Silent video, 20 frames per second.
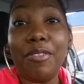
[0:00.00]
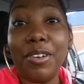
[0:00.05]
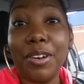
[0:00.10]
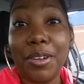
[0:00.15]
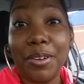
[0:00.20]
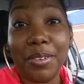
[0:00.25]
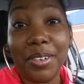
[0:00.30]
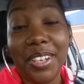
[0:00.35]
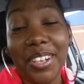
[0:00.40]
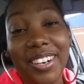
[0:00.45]
I'm
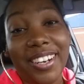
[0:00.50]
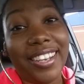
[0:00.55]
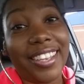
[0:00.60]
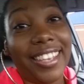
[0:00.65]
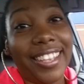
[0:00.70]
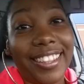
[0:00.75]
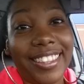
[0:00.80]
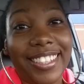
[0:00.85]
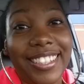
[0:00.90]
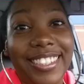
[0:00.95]
gonna go in
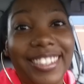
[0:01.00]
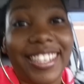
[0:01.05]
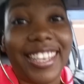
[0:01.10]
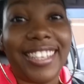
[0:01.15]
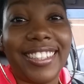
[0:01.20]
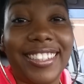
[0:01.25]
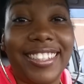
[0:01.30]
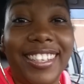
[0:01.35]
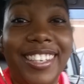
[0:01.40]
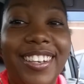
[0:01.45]
here and get
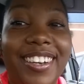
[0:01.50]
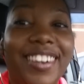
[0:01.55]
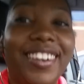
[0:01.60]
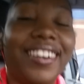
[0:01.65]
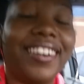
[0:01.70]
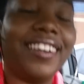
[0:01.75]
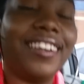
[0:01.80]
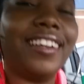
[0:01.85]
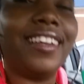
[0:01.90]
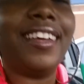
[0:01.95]
this S D
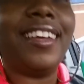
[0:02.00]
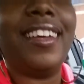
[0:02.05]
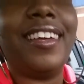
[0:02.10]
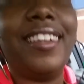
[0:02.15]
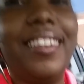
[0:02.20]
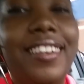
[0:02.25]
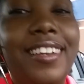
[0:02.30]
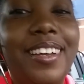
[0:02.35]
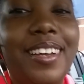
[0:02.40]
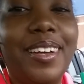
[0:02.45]
card,
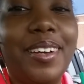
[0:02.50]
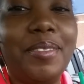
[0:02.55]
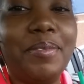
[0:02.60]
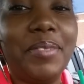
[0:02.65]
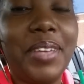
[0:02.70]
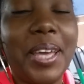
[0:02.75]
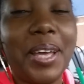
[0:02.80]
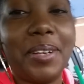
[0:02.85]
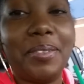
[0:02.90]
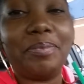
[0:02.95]
and
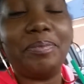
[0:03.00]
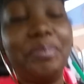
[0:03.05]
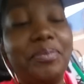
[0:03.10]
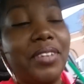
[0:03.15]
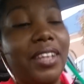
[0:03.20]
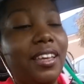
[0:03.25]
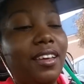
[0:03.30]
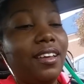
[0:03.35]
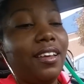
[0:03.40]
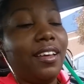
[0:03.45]
um, yeah
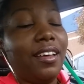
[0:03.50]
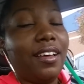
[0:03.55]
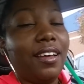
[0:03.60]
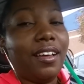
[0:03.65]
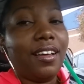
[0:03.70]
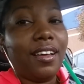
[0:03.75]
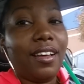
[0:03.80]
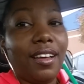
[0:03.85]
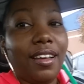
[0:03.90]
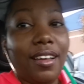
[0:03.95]

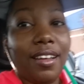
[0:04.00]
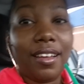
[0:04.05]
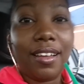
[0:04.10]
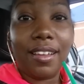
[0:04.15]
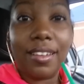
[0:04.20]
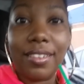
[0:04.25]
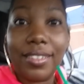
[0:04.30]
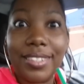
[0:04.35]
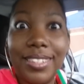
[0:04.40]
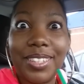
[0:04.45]

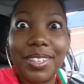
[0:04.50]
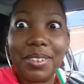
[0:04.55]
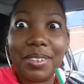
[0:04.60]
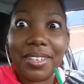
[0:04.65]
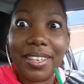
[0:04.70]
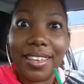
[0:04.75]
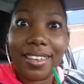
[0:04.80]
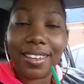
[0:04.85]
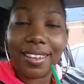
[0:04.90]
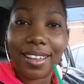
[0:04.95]
uh,
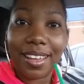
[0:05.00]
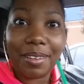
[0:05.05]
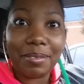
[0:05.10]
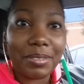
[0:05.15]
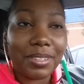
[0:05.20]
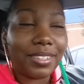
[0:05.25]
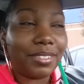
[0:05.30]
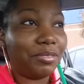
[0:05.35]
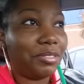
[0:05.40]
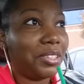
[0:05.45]
so yeah,
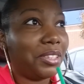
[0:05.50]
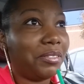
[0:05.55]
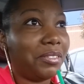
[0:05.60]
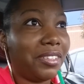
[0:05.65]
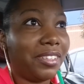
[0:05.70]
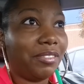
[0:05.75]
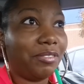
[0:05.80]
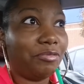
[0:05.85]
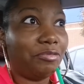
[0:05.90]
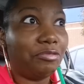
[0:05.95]
I'm just
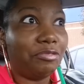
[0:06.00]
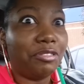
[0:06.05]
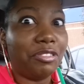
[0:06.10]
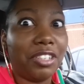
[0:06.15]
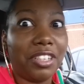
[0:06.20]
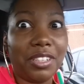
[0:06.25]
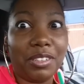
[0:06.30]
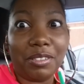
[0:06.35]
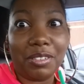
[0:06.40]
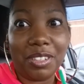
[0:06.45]
really really
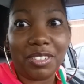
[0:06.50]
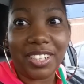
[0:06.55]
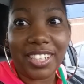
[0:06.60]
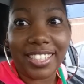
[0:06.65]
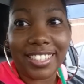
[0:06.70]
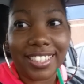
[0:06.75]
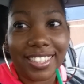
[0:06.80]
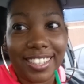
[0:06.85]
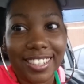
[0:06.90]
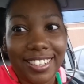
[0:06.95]
really really